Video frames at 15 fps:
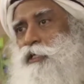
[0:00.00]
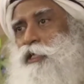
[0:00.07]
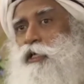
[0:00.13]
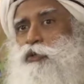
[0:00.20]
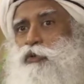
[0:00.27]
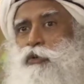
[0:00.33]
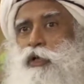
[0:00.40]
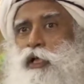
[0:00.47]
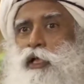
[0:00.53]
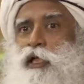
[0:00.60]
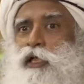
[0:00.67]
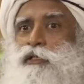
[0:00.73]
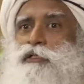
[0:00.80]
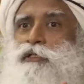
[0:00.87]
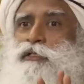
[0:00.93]
that you're
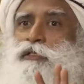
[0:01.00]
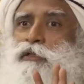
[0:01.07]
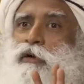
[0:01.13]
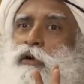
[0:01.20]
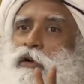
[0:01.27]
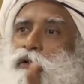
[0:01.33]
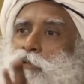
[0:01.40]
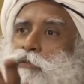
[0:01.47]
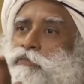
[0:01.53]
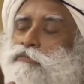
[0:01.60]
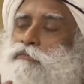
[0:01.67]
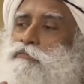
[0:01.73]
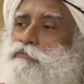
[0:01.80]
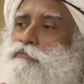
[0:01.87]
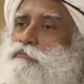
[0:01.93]
against or
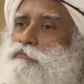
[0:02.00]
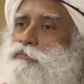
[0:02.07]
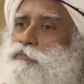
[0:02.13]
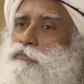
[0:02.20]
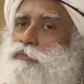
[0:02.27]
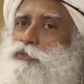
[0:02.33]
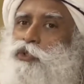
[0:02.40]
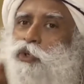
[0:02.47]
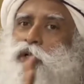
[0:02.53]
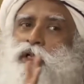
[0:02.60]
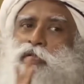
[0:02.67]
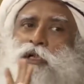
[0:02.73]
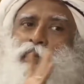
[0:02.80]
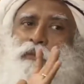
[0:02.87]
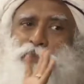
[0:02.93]
you're
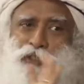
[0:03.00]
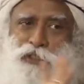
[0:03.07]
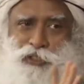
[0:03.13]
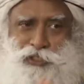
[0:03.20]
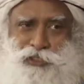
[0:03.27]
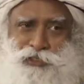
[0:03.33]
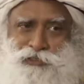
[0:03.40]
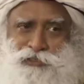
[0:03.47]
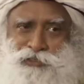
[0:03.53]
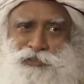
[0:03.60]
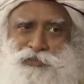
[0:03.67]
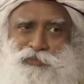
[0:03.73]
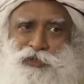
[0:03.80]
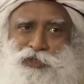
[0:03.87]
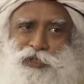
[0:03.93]
in competition
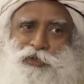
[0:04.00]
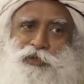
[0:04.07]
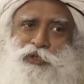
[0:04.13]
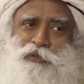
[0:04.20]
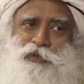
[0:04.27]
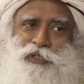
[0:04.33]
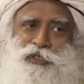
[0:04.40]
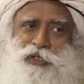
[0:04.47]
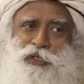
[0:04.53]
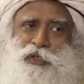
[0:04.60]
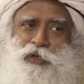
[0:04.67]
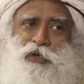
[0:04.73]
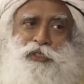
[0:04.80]
with the universe or the